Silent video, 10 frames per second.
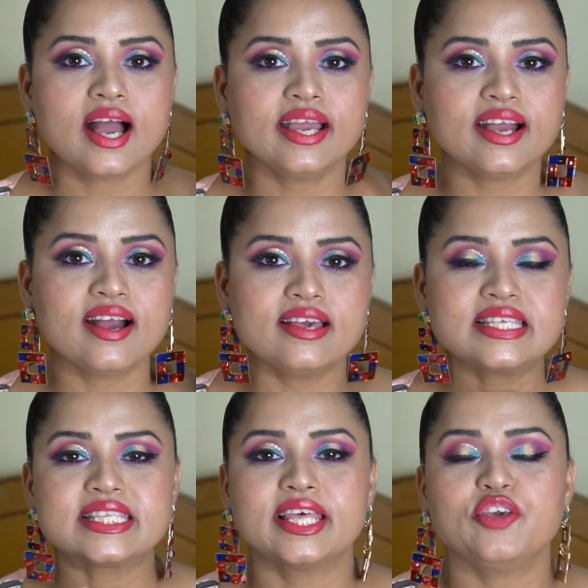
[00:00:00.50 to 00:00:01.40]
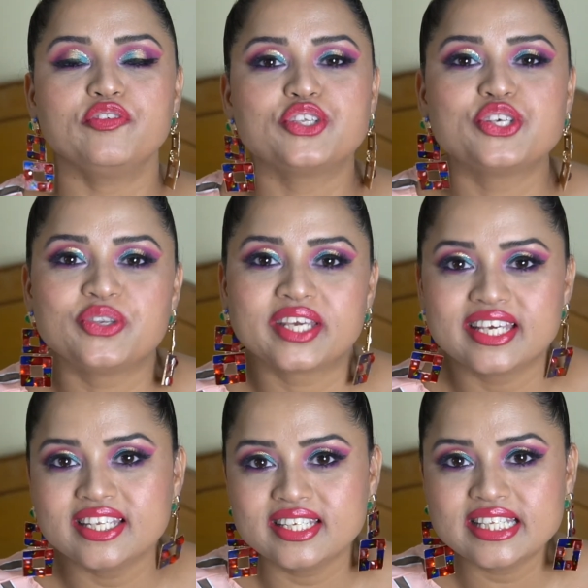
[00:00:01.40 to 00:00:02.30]
Hi guys, thank you for tuning
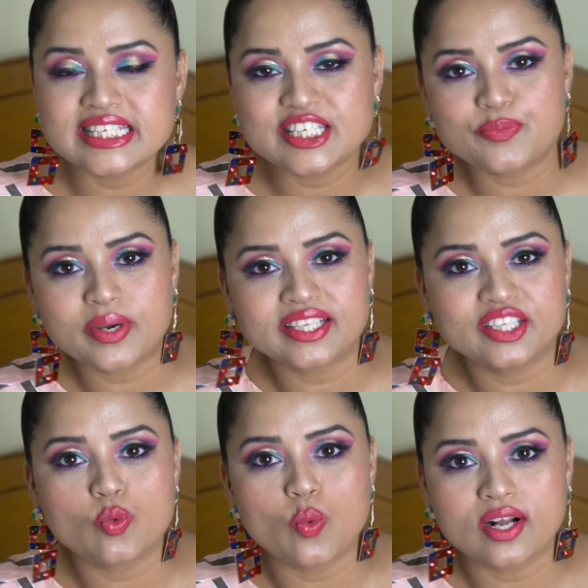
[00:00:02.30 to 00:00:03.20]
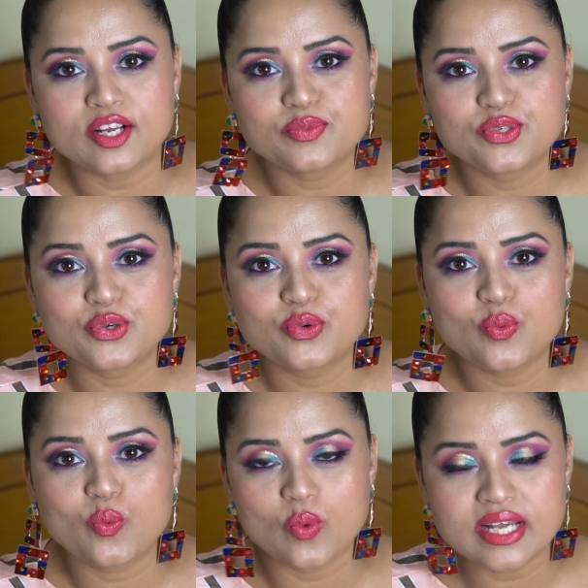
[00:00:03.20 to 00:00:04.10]
in. This is Pragati welcomes
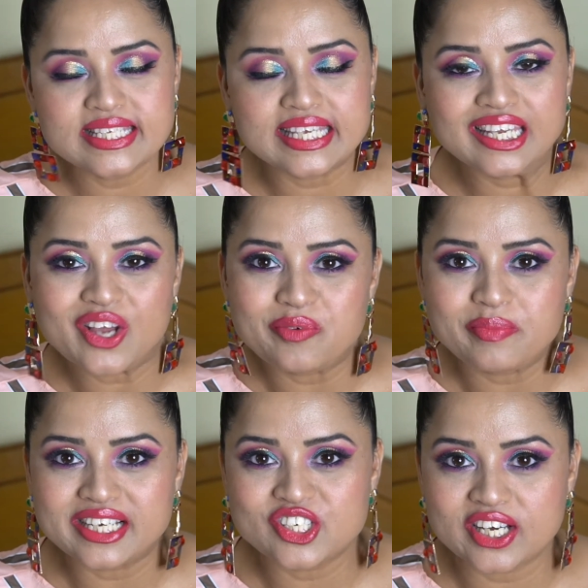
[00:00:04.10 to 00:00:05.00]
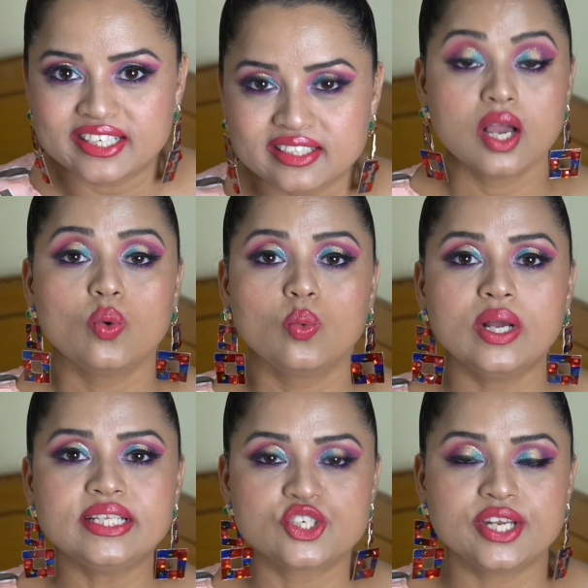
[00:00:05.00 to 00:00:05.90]
you once again on my channel.
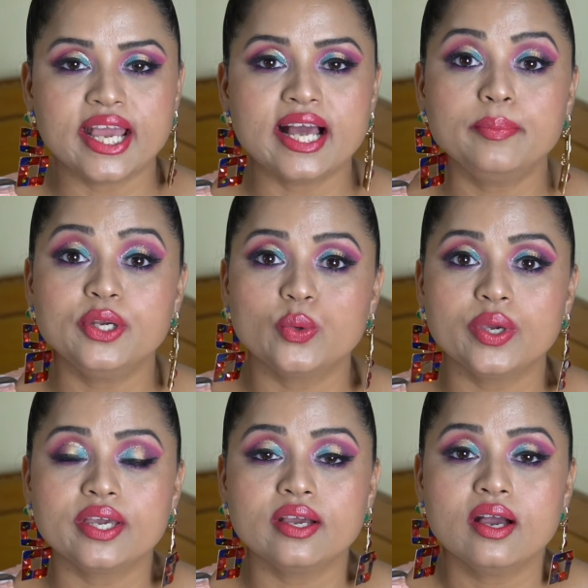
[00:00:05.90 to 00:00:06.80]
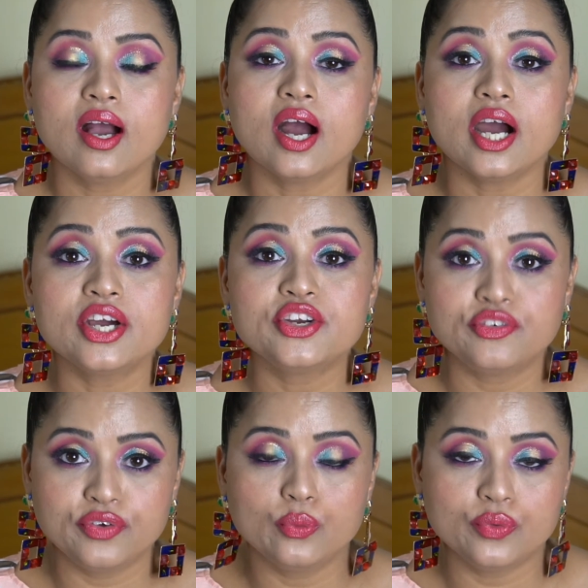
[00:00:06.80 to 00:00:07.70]
Well, today I'll be doing a
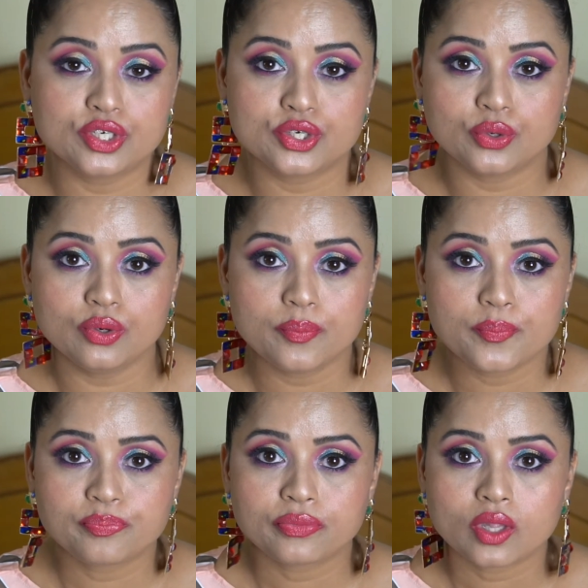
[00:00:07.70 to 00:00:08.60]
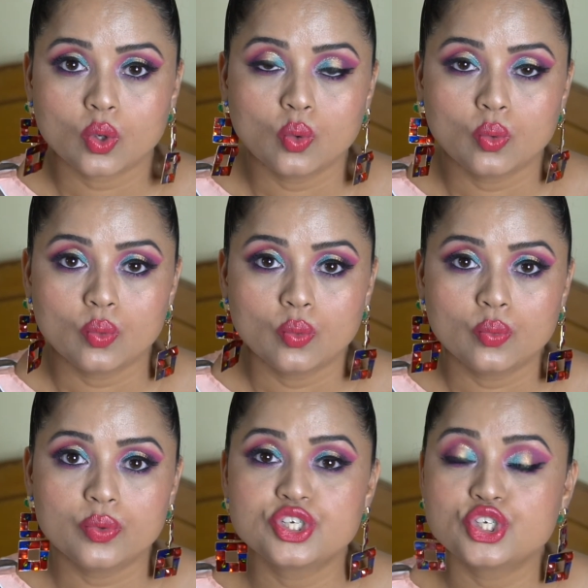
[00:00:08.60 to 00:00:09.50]
review video
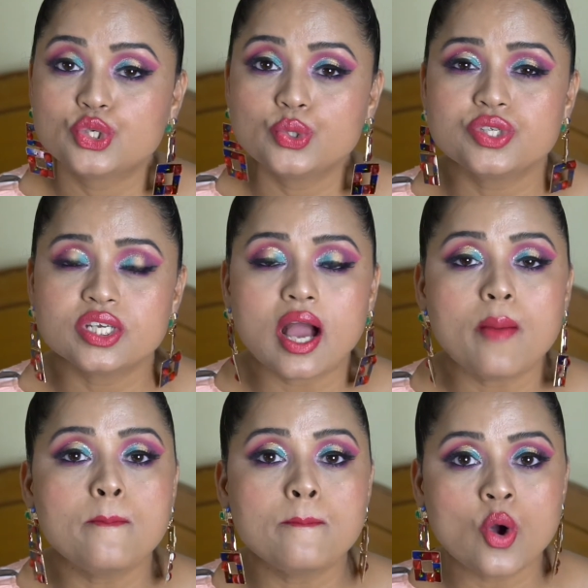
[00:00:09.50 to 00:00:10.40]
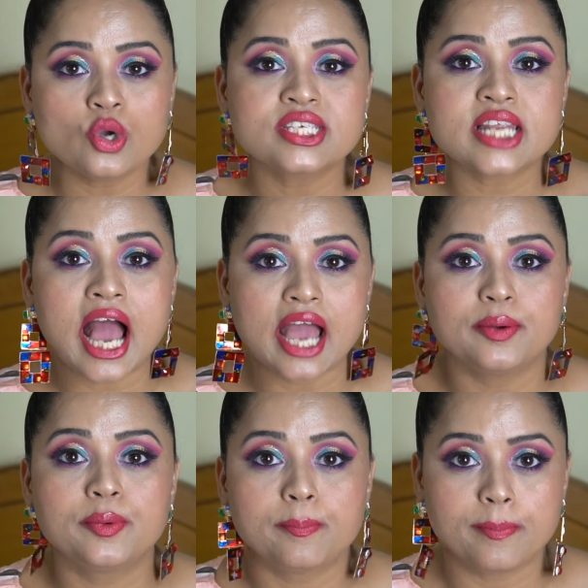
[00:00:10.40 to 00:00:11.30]
which is using a most
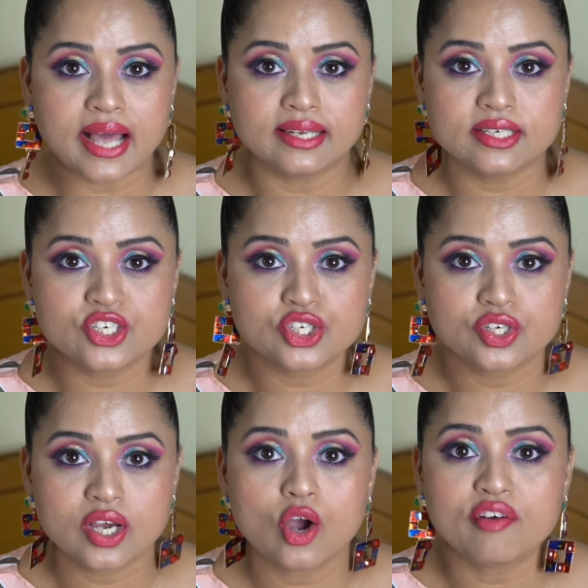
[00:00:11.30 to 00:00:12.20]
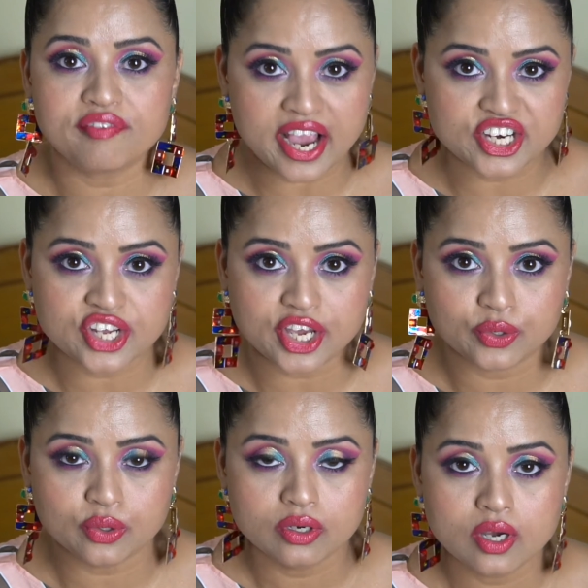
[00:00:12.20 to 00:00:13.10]
hyped palette of eyeshadow.